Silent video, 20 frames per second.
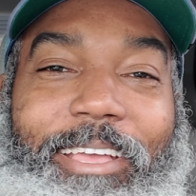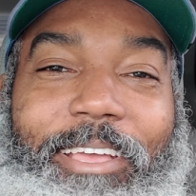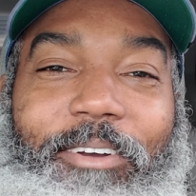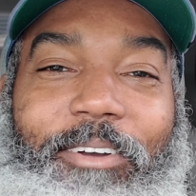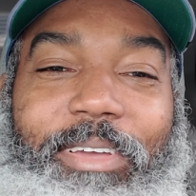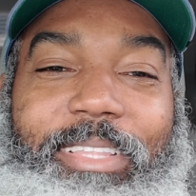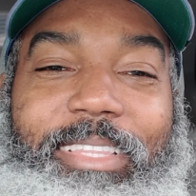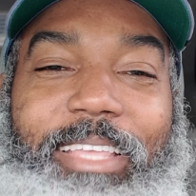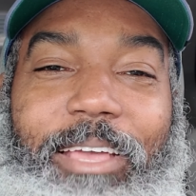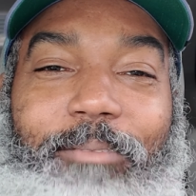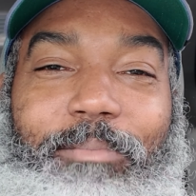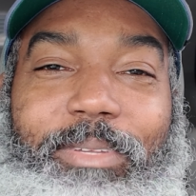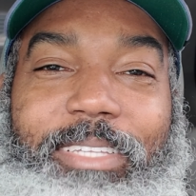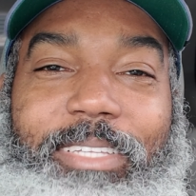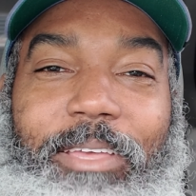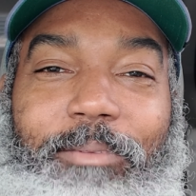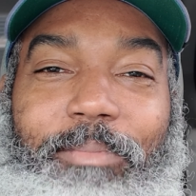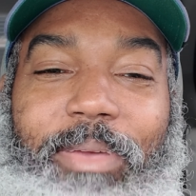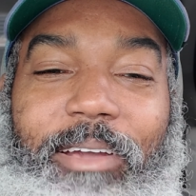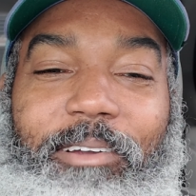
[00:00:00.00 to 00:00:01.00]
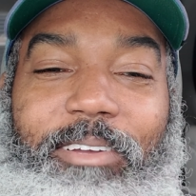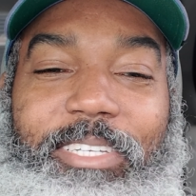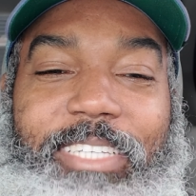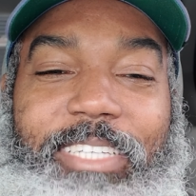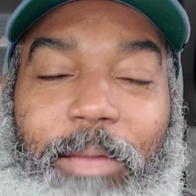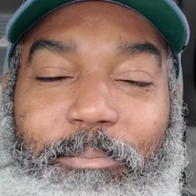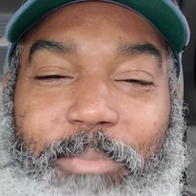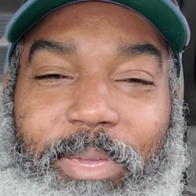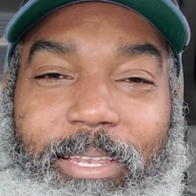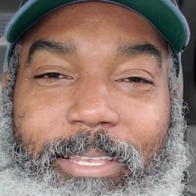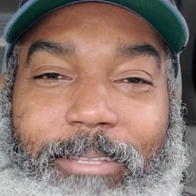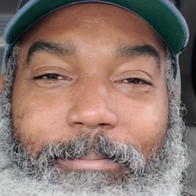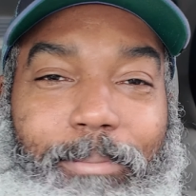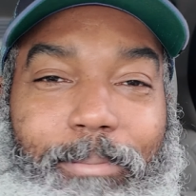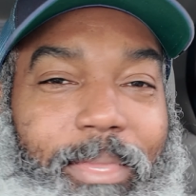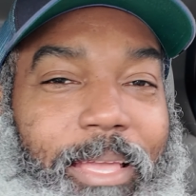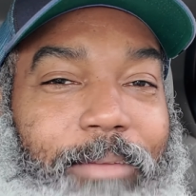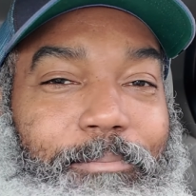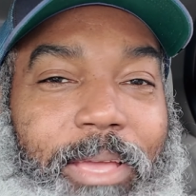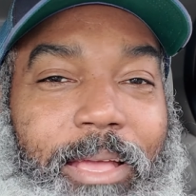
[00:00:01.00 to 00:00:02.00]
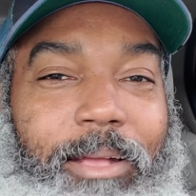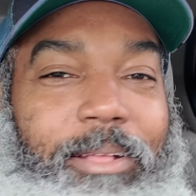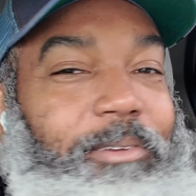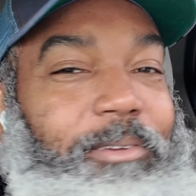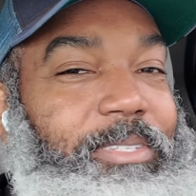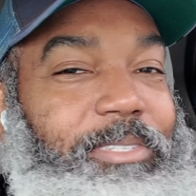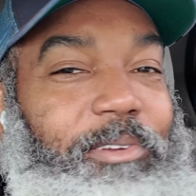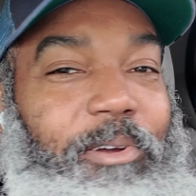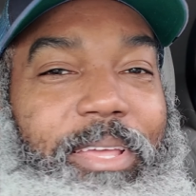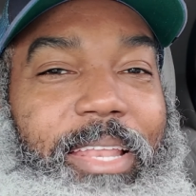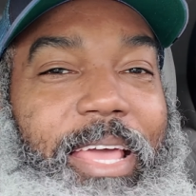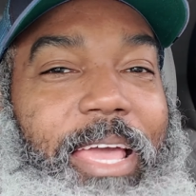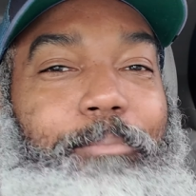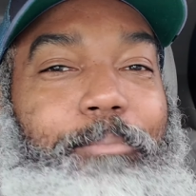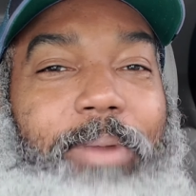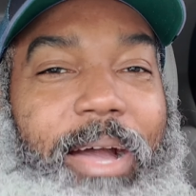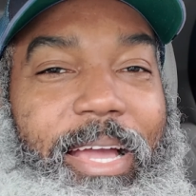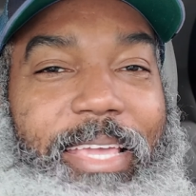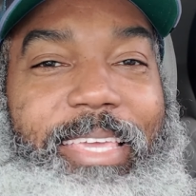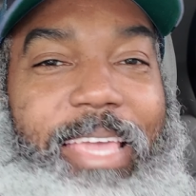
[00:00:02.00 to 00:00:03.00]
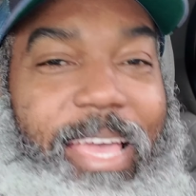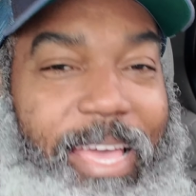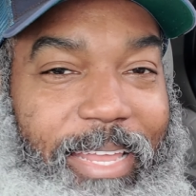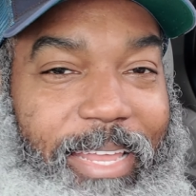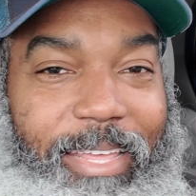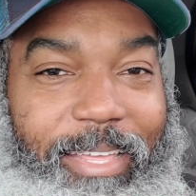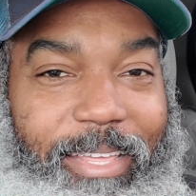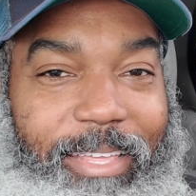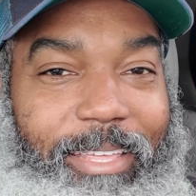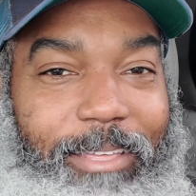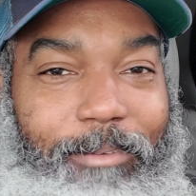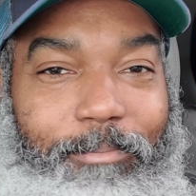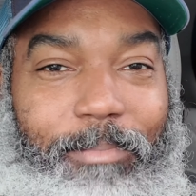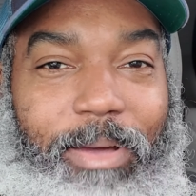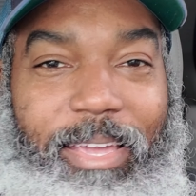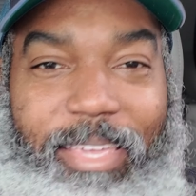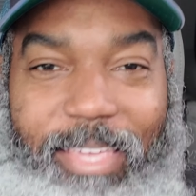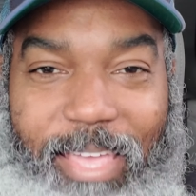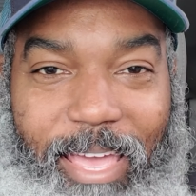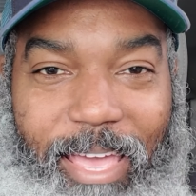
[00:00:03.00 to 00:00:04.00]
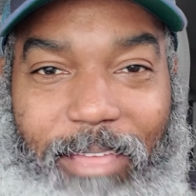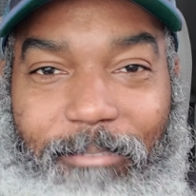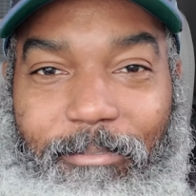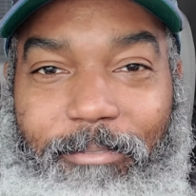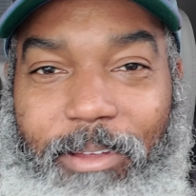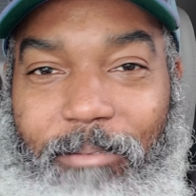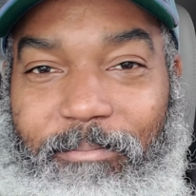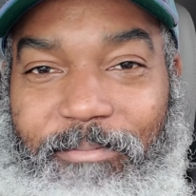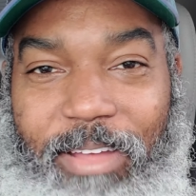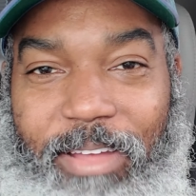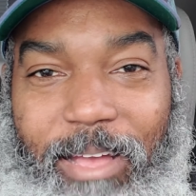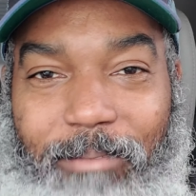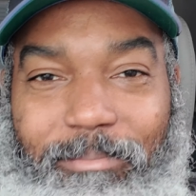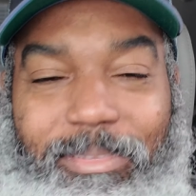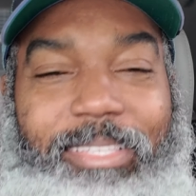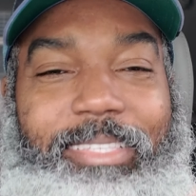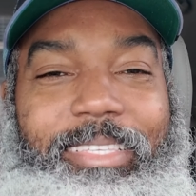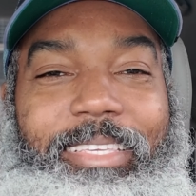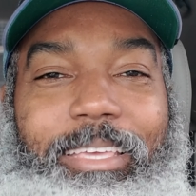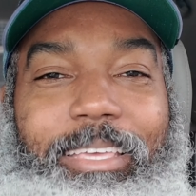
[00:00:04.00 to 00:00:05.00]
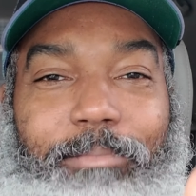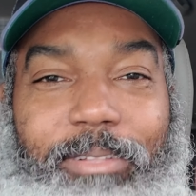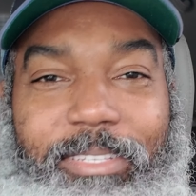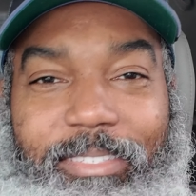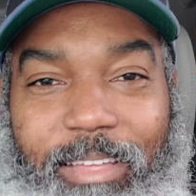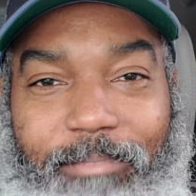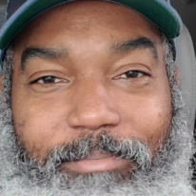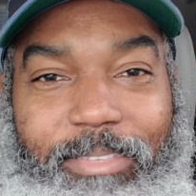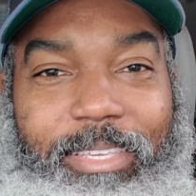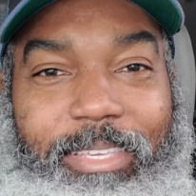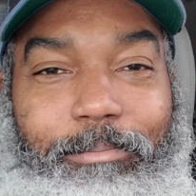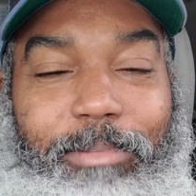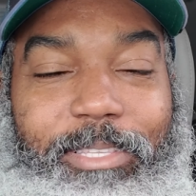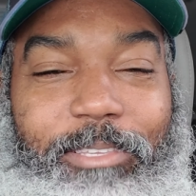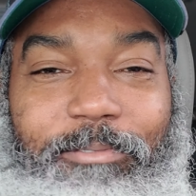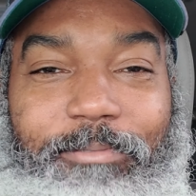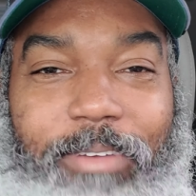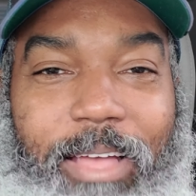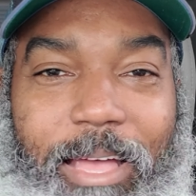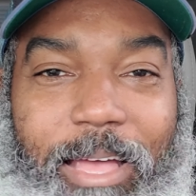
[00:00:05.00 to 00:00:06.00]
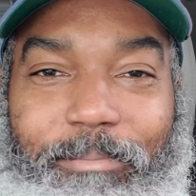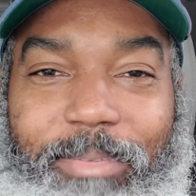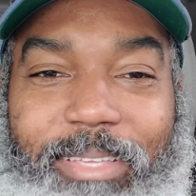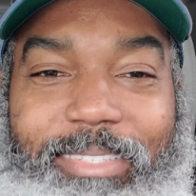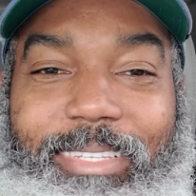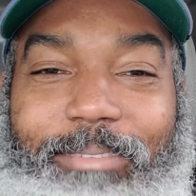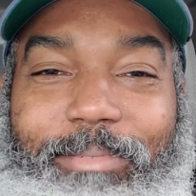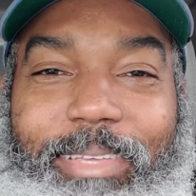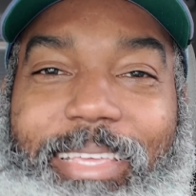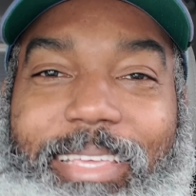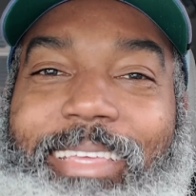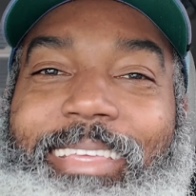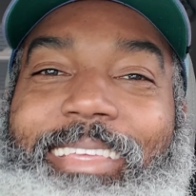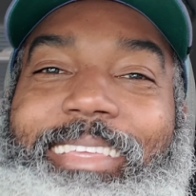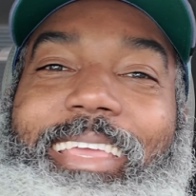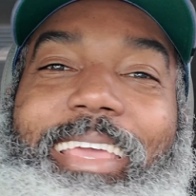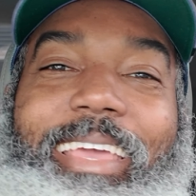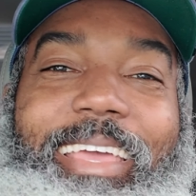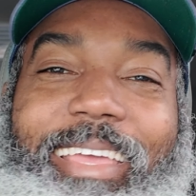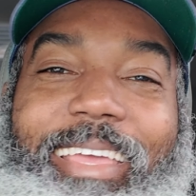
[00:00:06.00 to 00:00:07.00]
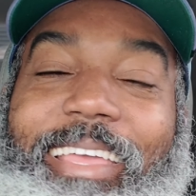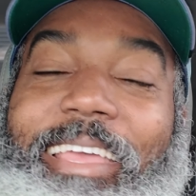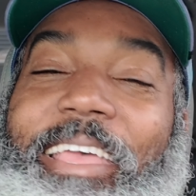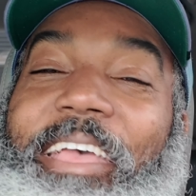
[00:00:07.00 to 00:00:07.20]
when time I say me I go shopping, me I just go in my backyard. Backyard from farm to table, from table to farm, you see me? Yeah.